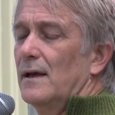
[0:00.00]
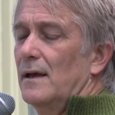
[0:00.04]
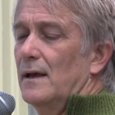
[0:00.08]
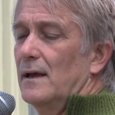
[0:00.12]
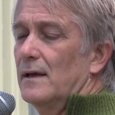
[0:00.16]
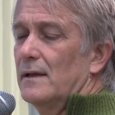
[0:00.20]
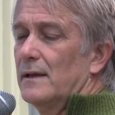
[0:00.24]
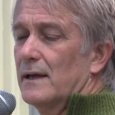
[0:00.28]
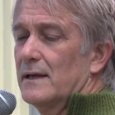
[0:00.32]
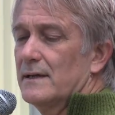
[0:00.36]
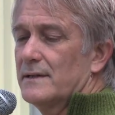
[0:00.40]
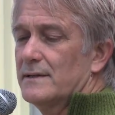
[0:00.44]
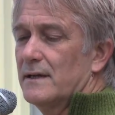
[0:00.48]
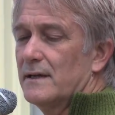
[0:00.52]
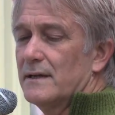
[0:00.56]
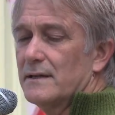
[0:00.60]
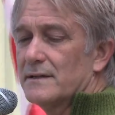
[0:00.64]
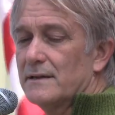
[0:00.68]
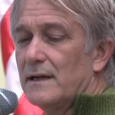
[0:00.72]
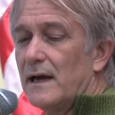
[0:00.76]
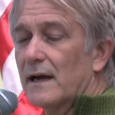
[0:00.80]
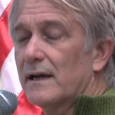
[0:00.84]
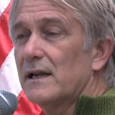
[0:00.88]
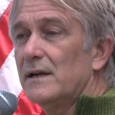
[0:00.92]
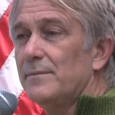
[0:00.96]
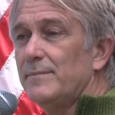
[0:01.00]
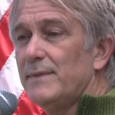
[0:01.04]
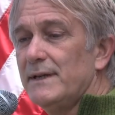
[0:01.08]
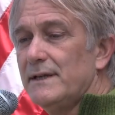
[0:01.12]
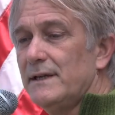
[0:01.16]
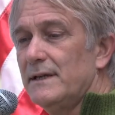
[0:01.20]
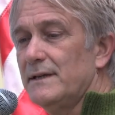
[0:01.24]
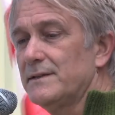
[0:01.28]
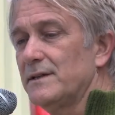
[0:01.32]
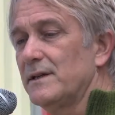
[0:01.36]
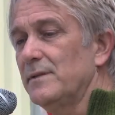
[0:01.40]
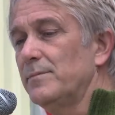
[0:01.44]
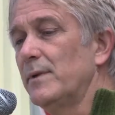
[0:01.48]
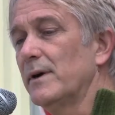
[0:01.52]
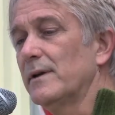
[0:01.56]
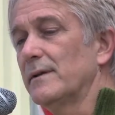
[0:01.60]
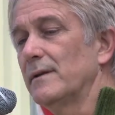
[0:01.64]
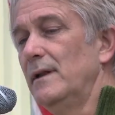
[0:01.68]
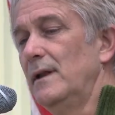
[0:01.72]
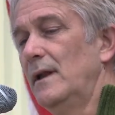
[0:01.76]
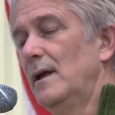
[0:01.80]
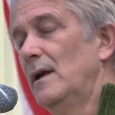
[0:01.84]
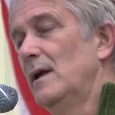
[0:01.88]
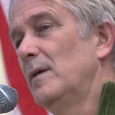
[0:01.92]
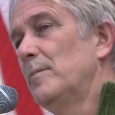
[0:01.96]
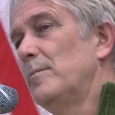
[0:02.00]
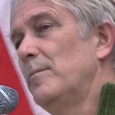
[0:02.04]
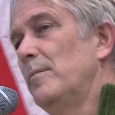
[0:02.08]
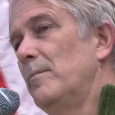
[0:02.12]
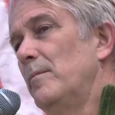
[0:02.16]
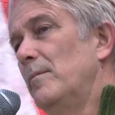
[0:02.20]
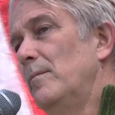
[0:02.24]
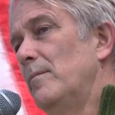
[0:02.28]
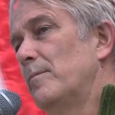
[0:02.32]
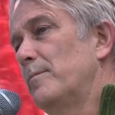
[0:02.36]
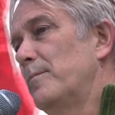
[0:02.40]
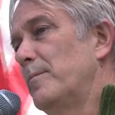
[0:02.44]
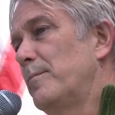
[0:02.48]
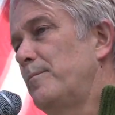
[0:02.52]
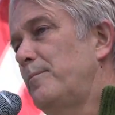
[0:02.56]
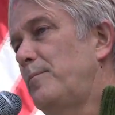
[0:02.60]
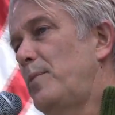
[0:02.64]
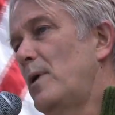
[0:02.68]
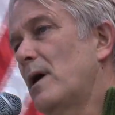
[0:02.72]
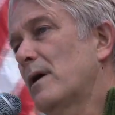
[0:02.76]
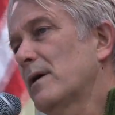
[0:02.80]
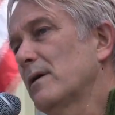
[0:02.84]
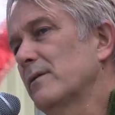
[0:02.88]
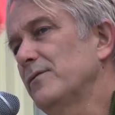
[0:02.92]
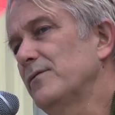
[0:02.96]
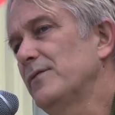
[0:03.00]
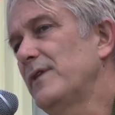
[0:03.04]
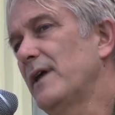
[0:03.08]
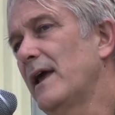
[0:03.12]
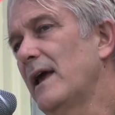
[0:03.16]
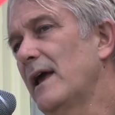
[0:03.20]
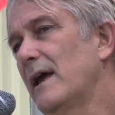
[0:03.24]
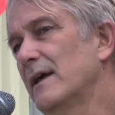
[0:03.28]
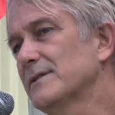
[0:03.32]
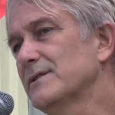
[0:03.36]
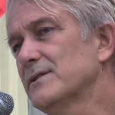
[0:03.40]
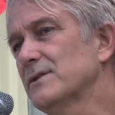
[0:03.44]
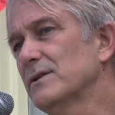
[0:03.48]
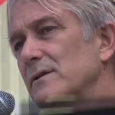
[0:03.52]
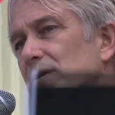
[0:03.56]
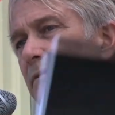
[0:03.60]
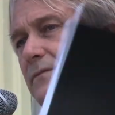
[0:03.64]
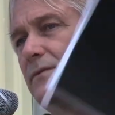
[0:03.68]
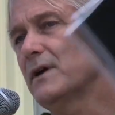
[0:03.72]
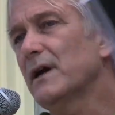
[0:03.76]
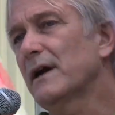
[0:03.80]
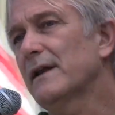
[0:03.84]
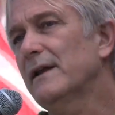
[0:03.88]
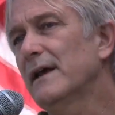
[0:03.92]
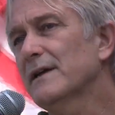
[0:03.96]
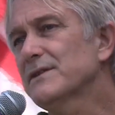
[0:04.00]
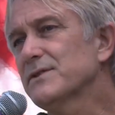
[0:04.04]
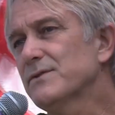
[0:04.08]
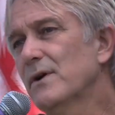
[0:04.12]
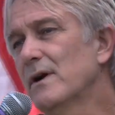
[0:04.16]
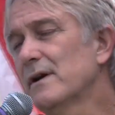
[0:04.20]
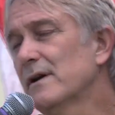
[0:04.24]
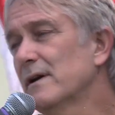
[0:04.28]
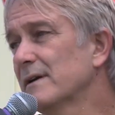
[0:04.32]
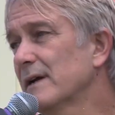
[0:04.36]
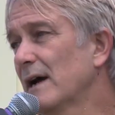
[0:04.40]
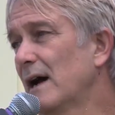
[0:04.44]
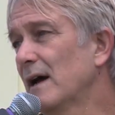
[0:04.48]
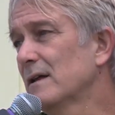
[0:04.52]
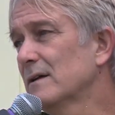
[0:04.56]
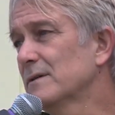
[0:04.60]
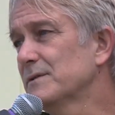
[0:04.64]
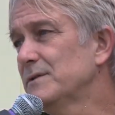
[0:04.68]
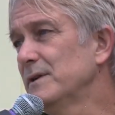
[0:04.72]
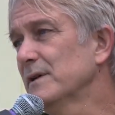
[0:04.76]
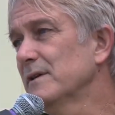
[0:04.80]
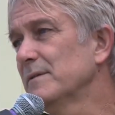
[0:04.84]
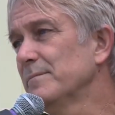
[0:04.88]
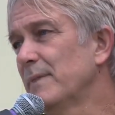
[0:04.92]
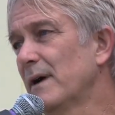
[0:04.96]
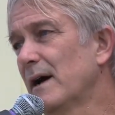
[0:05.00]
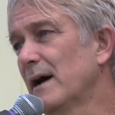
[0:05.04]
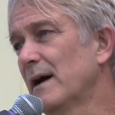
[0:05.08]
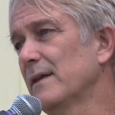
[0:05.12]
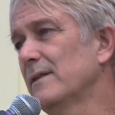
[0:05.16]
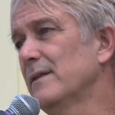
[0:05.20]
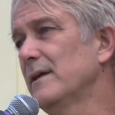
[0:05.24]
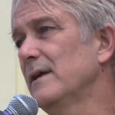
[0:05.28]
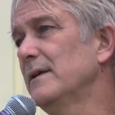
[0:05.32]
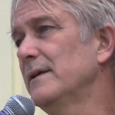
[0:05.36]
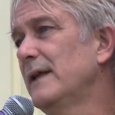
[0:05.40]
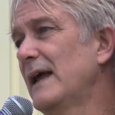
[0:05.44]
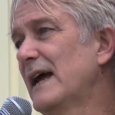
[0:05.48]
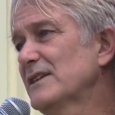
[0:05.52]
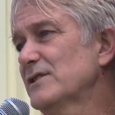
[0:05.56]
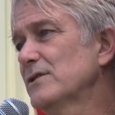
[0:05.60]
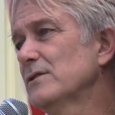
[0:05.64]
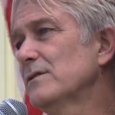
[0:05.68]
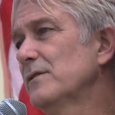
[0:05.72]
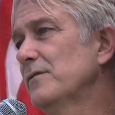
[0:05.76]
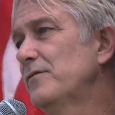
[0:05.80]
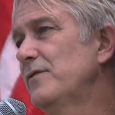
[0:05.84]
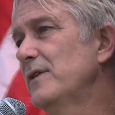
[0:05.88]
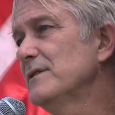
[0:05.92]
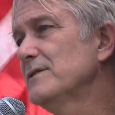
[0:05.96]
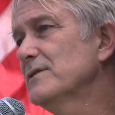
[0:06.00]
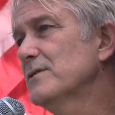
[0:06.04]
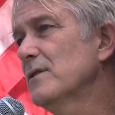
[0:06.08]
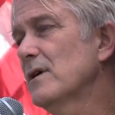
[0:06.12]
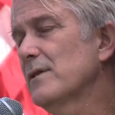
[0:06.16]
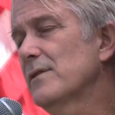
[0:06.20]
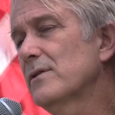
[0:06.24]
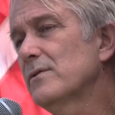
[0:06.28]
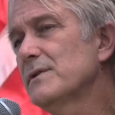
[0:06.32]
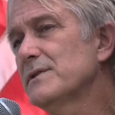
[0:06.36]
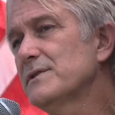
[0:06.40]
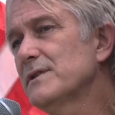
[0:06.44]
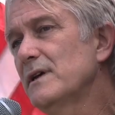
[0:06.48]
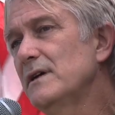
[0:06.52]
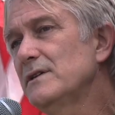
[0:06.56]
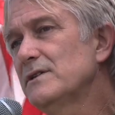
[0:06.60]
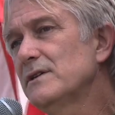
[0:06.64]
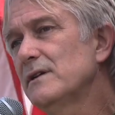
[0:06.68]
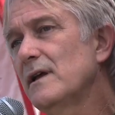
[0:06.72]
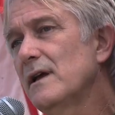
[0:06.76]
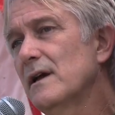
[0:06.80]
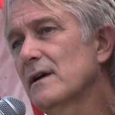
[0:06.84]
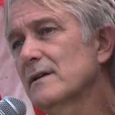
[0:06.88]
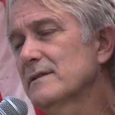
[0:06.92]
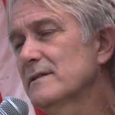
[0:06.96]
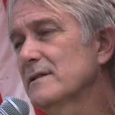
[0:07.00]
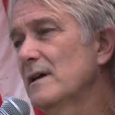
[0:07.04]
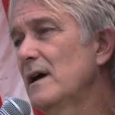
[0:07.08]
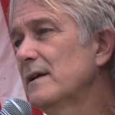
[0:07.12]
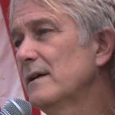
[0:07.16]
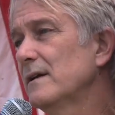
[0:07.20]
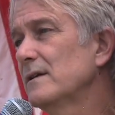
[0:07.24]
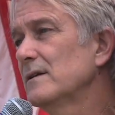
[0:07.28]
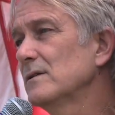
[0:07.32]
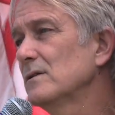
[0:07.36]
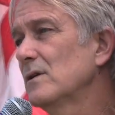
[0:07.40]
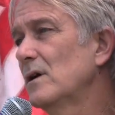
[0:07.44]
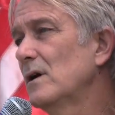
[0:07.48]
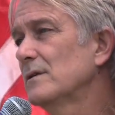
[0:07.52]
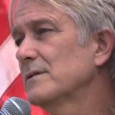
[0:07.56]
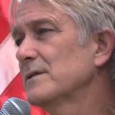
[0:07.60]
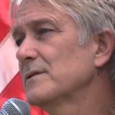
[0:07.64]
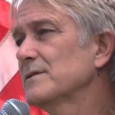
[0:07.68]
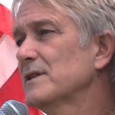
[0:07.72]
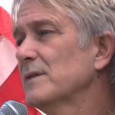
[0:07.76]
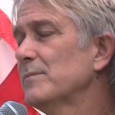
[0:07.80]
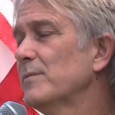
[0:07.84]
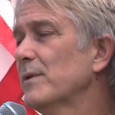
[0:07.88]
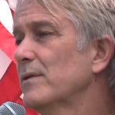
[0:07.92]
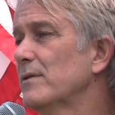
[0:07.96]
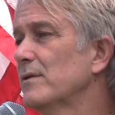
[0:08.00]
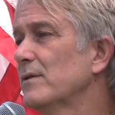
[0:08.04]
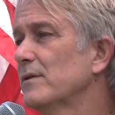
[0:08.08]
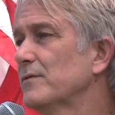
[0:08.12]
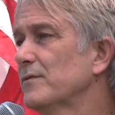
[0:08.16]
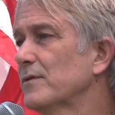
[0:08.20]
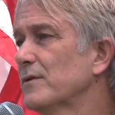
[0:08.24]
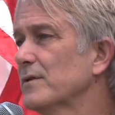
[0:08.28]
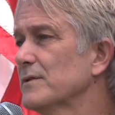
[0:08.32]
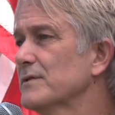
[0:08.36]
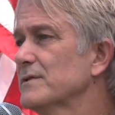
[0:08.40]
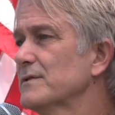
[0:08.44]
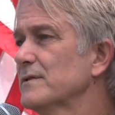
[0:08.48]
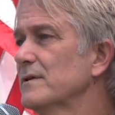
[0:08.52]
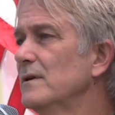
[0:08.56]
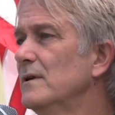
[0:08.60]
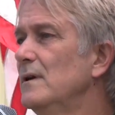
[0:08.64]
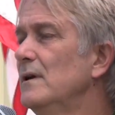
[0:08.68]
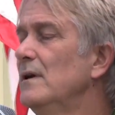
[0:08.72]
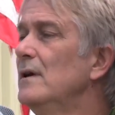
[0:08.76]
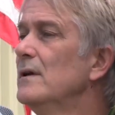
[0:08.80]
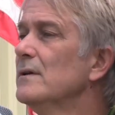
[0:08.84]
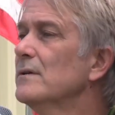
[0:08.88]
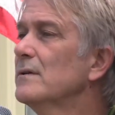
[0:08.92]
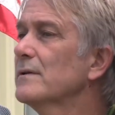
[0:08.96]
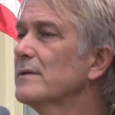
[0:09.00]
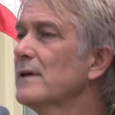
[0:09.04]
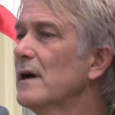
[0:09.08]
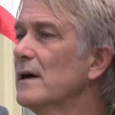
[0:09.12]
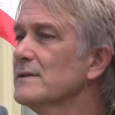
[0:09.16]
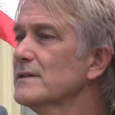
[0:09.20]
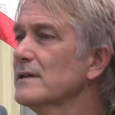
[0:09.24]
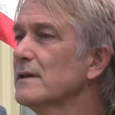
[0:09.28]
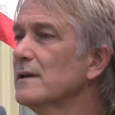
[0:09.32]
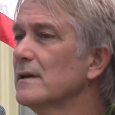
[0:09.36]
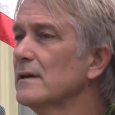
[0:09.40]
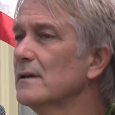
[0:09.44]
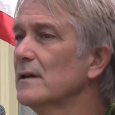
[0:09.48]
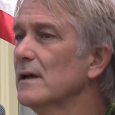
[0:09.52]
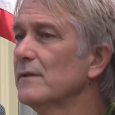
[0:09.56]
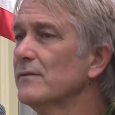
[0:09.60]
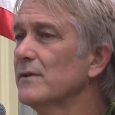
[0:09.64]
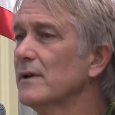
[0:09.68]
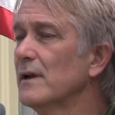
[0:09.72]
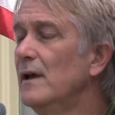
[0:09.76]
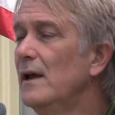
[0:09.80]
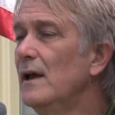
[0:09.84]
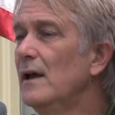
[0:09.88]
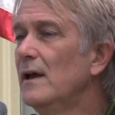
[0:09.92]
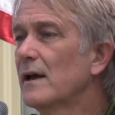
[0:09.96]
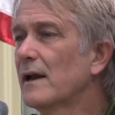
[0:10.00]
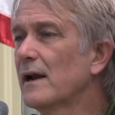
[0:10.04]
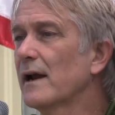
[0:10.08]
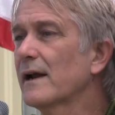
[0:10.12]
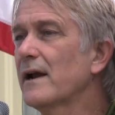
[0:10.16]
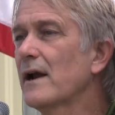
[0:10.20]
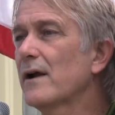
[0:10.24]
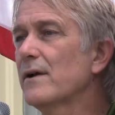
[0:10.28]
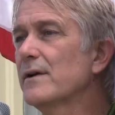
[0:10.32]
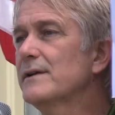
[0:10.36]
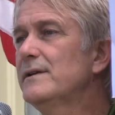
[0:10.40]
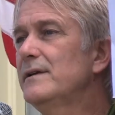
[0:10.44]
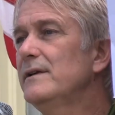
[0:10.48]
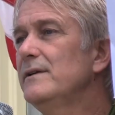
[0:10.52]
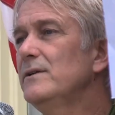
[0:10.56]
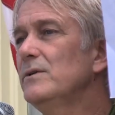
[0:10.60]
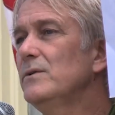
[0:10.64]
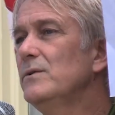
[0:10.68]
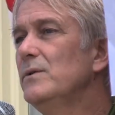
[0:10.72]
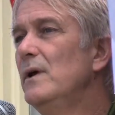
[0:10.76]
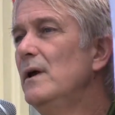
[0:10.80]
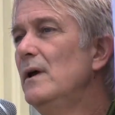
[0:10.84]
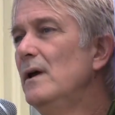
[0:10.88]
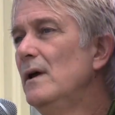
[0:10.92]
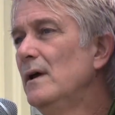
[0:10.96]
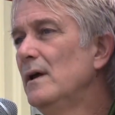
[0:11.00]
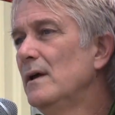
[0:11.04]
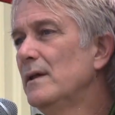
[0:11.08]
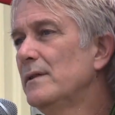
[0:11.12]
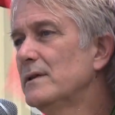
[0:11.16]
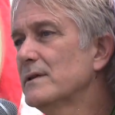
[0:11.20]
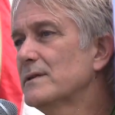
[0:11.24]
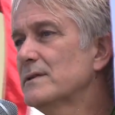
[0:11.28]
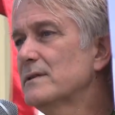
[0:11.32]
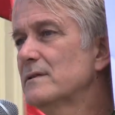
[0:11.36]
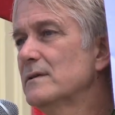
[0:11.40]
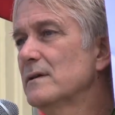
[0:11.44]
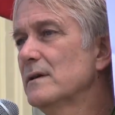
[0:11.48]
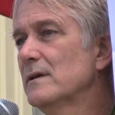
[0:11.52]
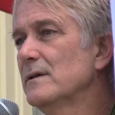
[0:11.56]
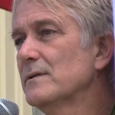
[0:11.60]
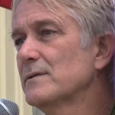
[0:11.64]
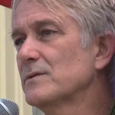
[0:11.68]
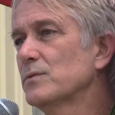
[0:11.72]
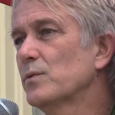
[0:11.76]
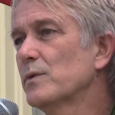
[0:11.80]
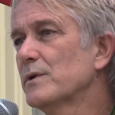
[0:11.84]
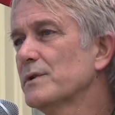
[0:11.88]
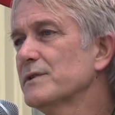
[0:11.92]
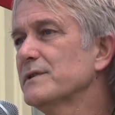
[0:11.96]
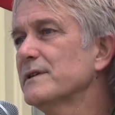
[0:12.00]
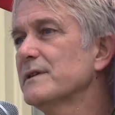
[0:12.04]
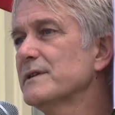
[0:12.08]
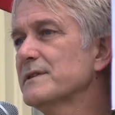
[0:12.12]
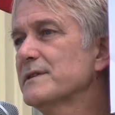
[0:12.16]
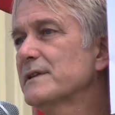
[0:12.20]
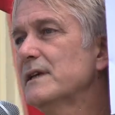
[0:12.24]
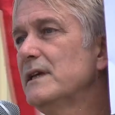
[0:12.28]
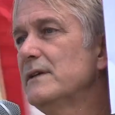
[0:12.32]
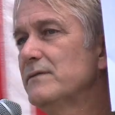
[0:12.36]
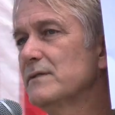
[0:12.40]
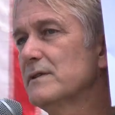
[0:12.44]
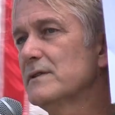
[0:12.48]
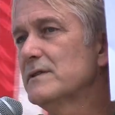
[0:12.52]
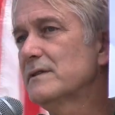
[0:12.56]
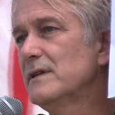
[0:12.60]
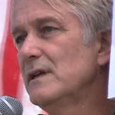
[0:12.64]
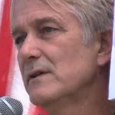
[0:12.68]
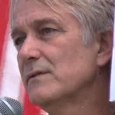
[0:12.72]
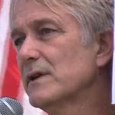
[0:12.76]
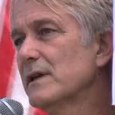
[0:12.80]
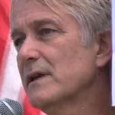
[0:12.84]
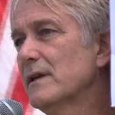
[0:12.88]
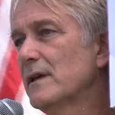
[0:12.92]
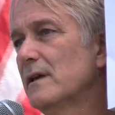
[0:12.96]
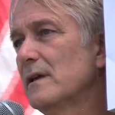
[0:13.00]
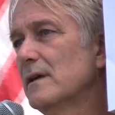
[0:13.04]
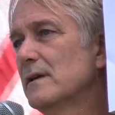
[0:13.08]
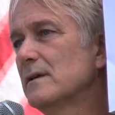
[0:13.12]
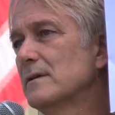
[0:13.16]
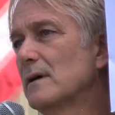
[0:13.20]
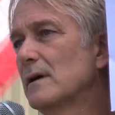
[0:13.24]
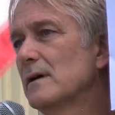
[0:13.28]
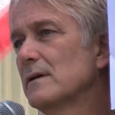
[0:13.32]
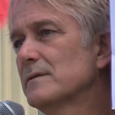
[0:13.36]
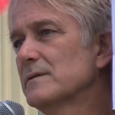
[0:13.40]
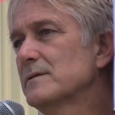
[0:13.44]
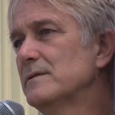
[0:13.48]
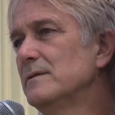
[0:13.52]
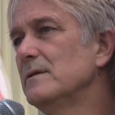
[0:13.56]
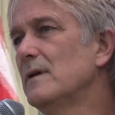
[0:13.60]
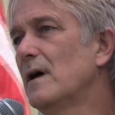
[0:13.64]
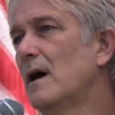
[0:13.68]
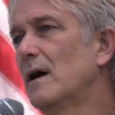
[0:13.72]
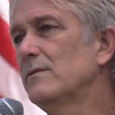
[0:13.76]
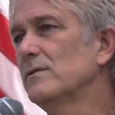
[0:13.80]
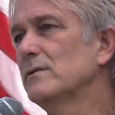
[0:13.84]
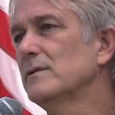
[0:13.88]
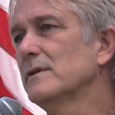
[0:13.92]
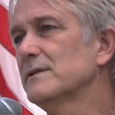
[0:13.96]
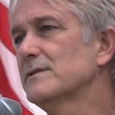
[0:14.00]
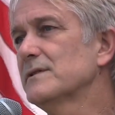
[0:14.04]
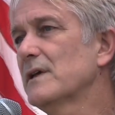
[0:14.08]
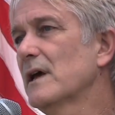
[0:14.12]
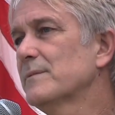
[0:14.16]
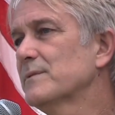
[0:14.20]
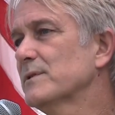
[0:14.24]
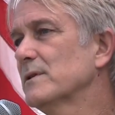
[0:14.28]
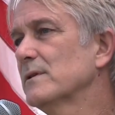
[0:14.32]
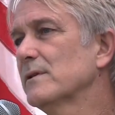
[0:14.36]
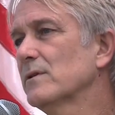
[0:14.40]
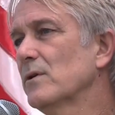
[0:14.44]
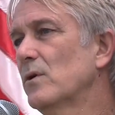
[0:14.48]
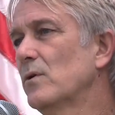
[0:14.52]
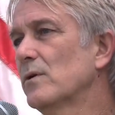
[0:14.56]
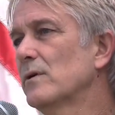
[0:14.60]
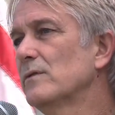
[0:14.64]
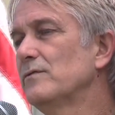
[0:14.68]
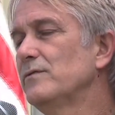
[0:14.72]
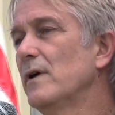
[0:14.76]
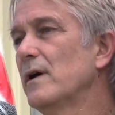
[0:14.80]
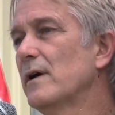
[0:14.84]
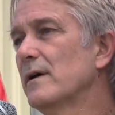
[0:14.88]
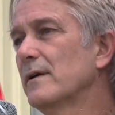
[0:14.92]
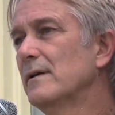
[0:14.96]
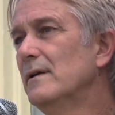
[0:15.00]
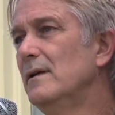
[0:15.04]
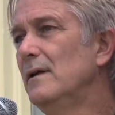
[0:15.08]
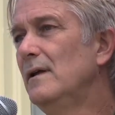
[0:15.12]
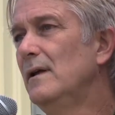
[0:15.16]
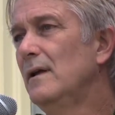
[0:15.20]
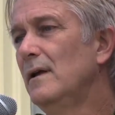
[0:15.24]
Yeah, like I said, it's not going to be easy, but part of the answer, if you got an extra $100, you can buy the National Defense Authorization Act, signed into law December 31st, 2011. And I guarantee you, this is worse than a Stephen King novel. It's absolutely horrifying.